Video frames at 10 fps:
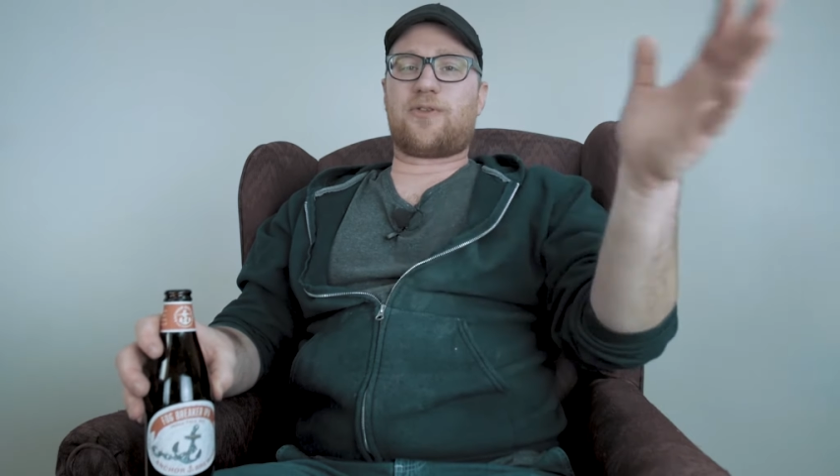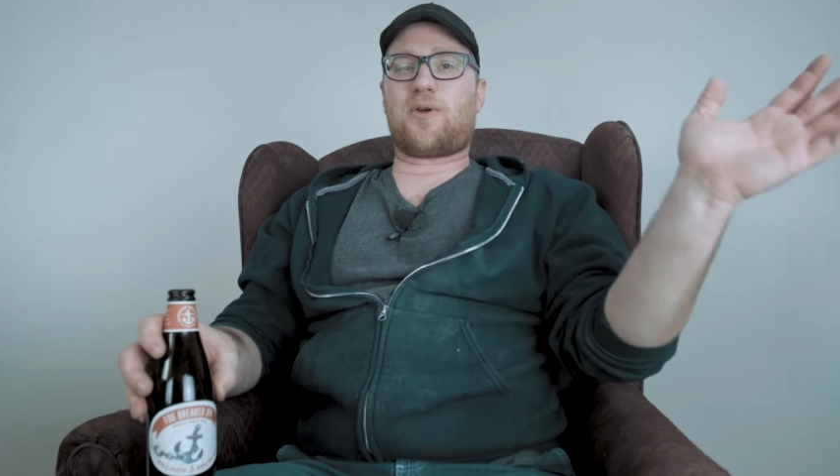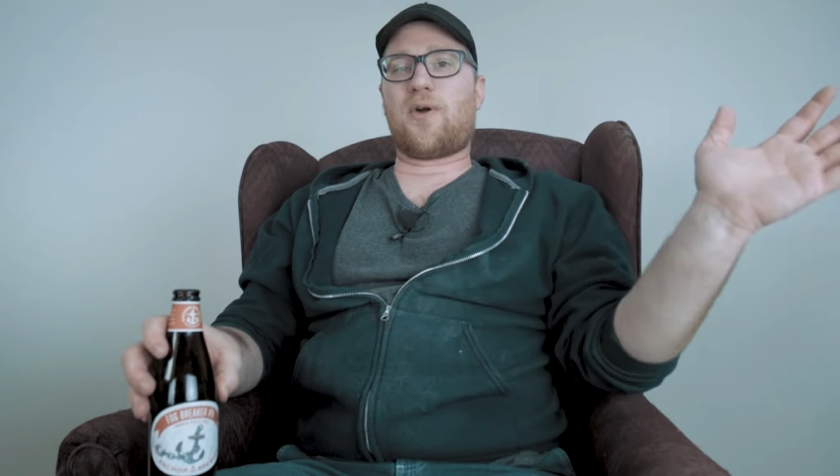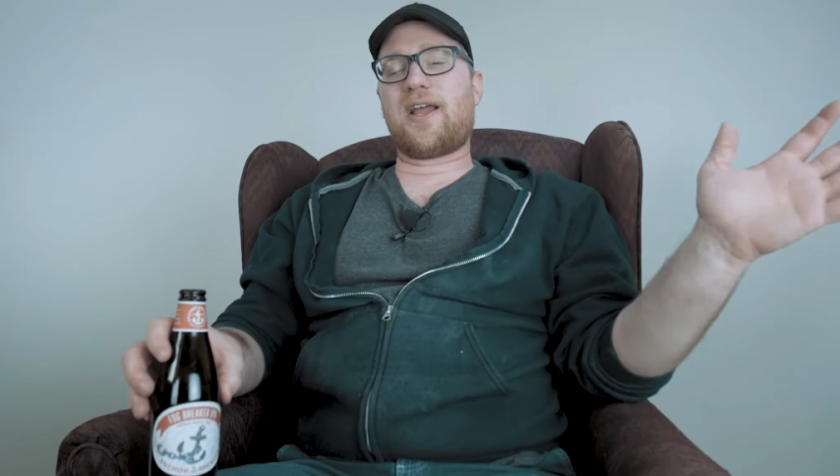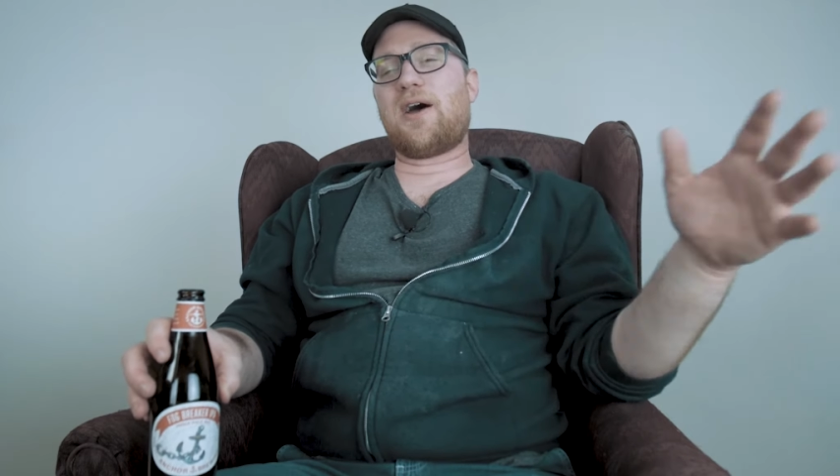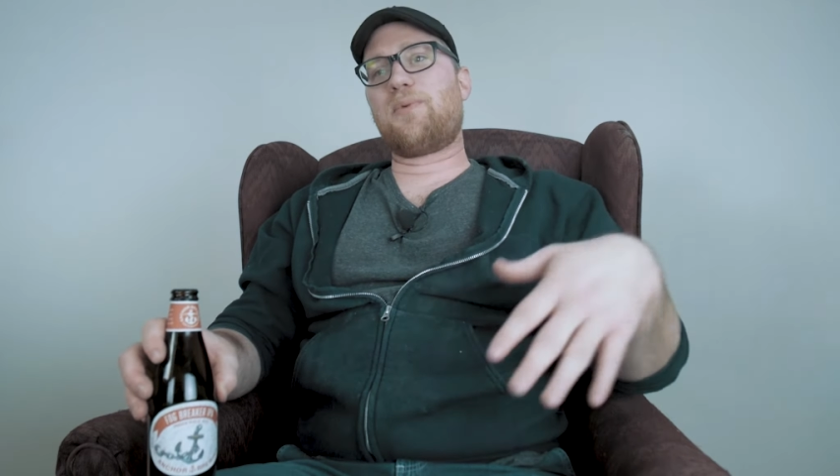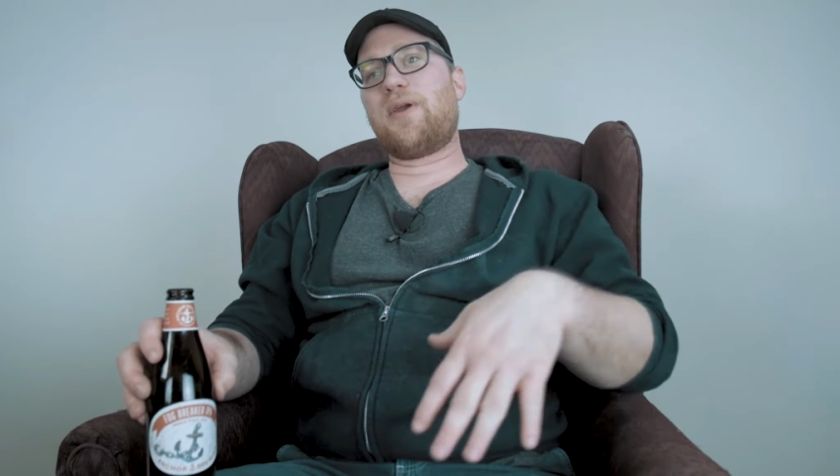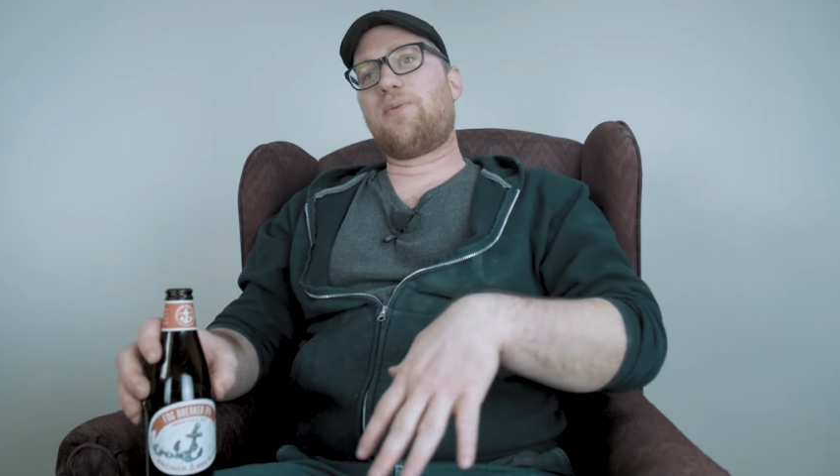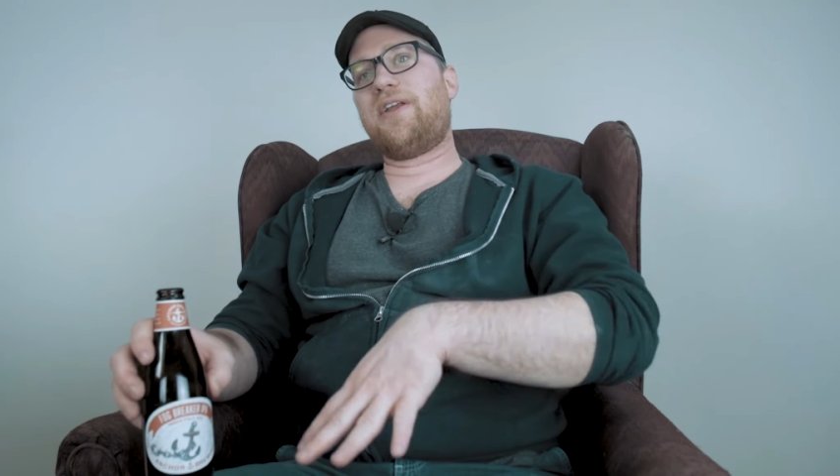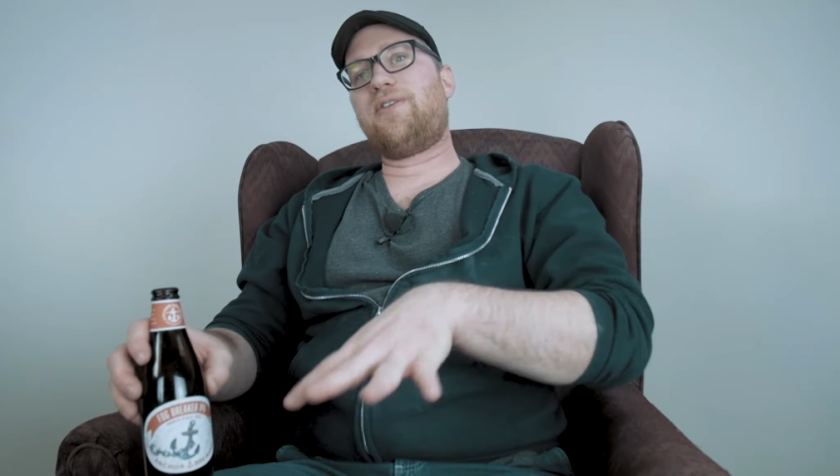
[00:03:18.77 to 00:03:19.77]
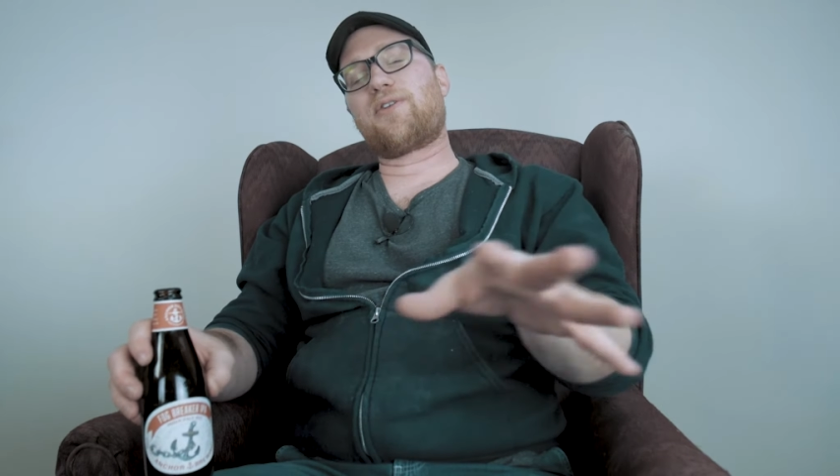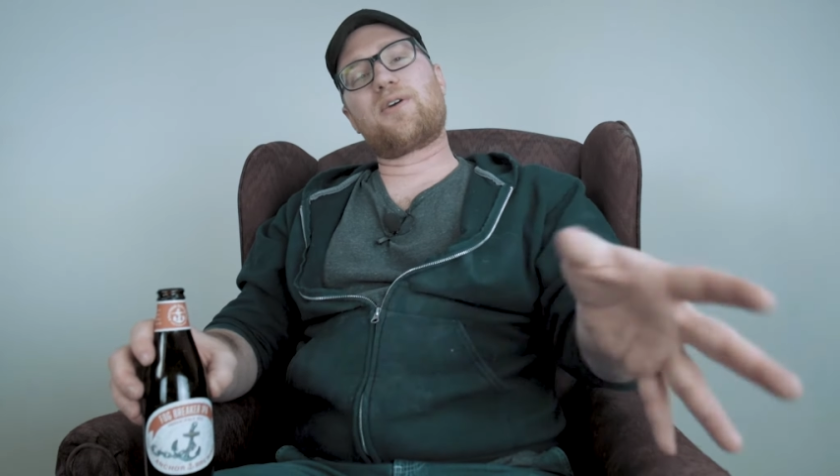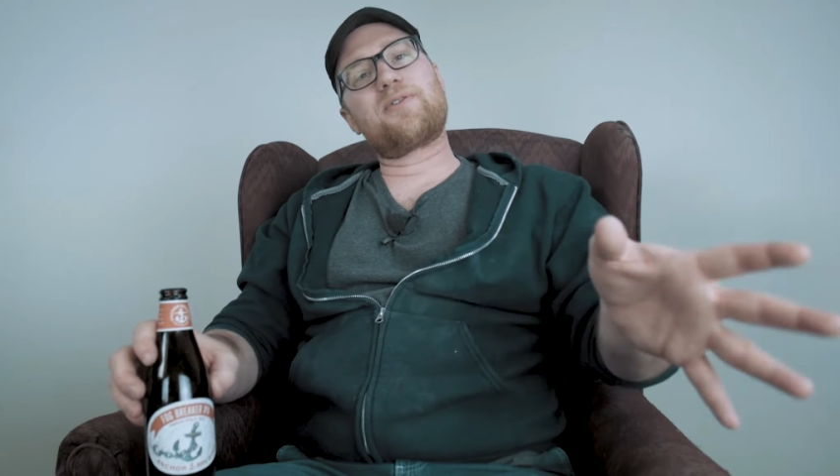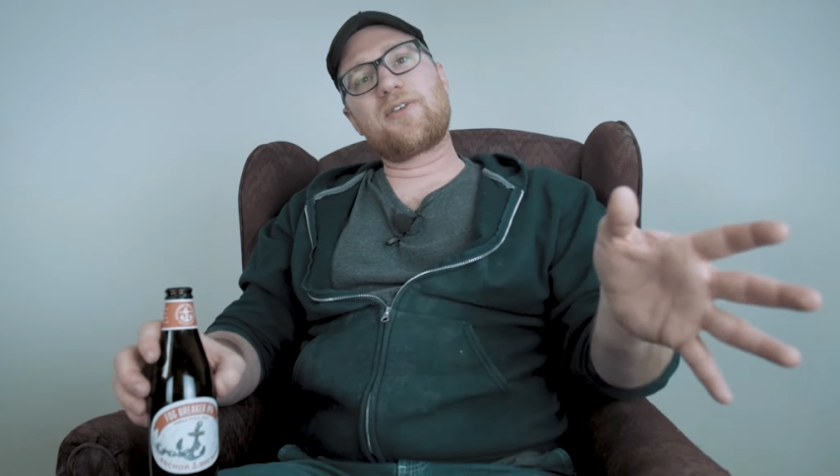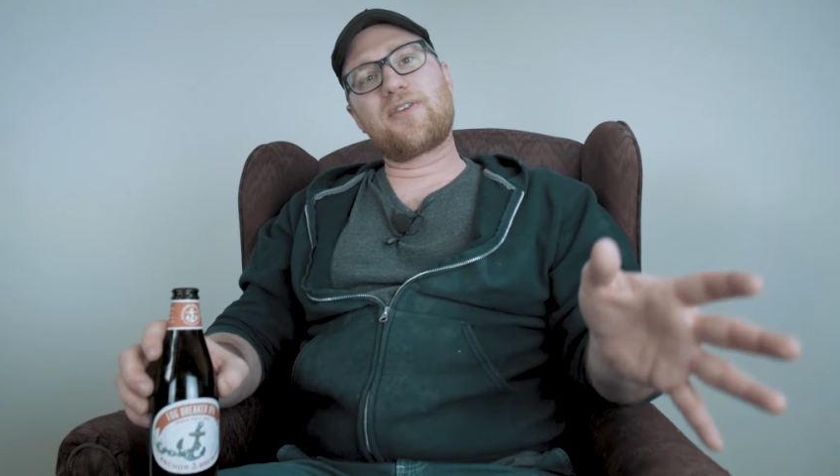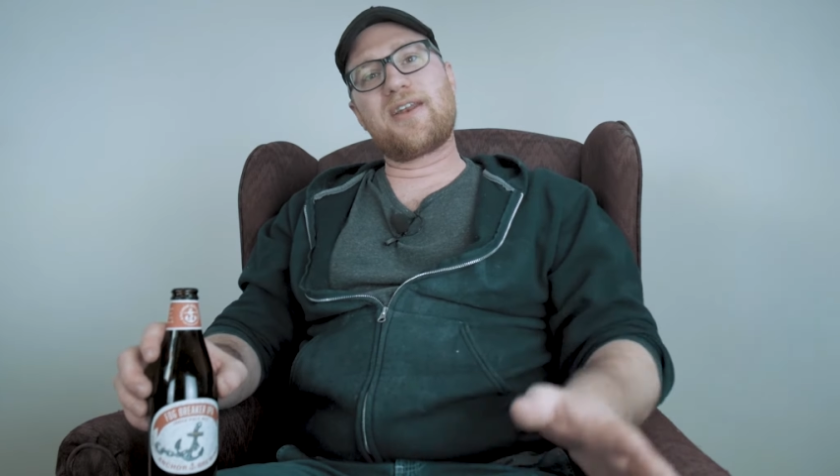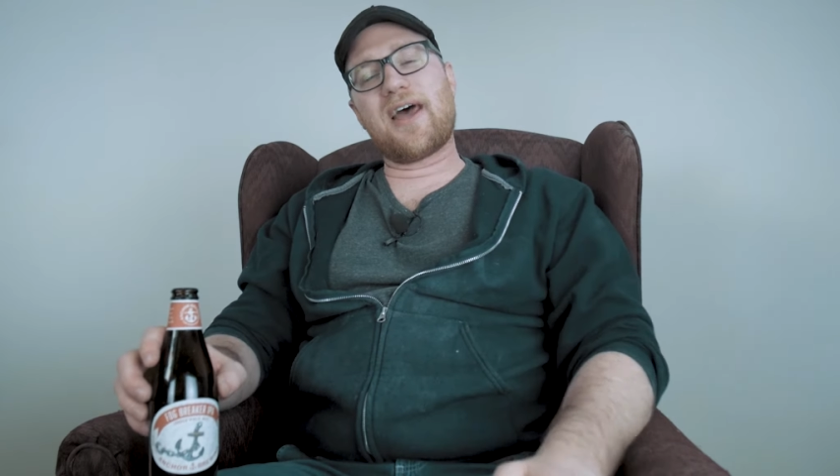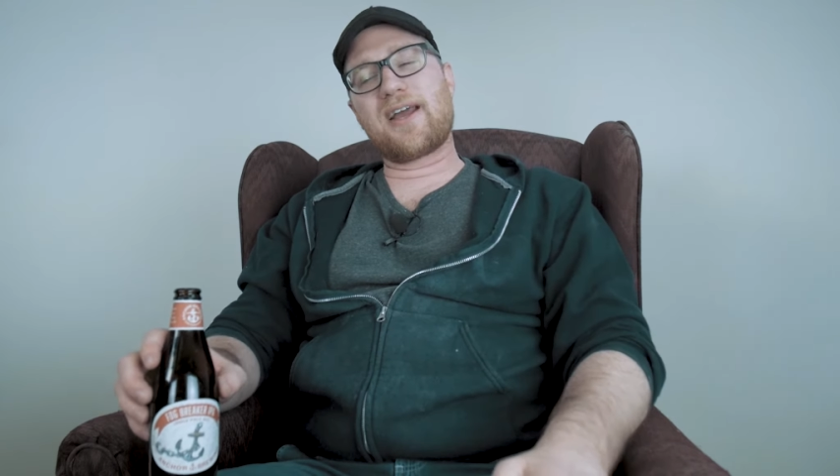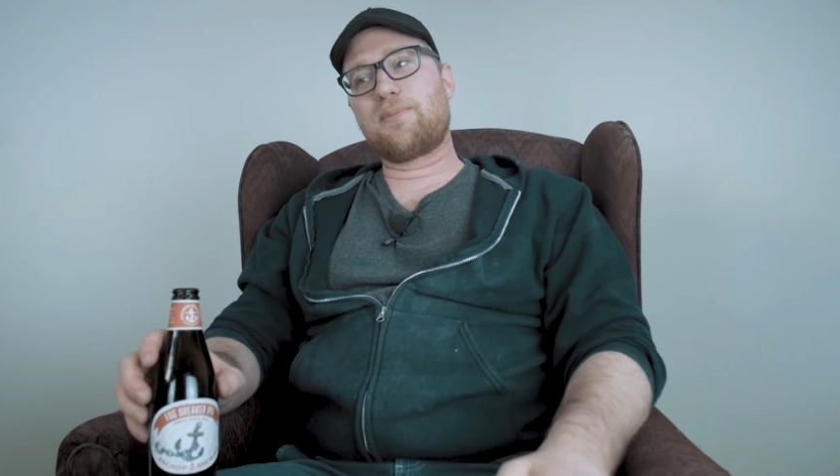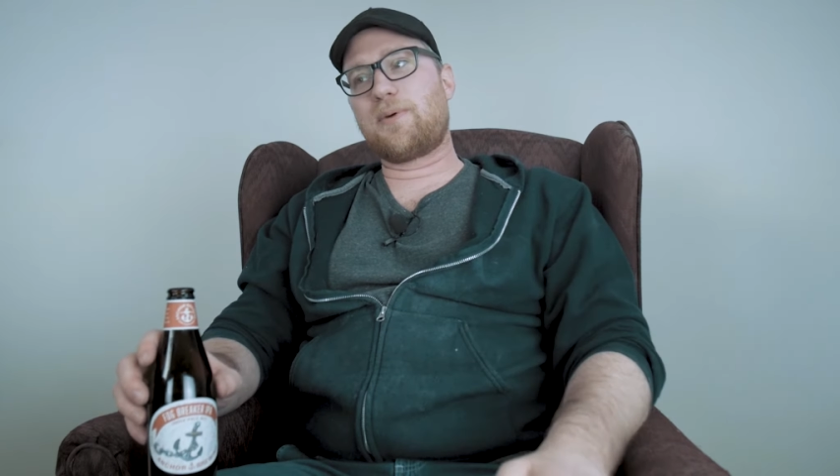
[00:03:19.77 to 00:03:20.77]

growing up, we resurfaced a deck,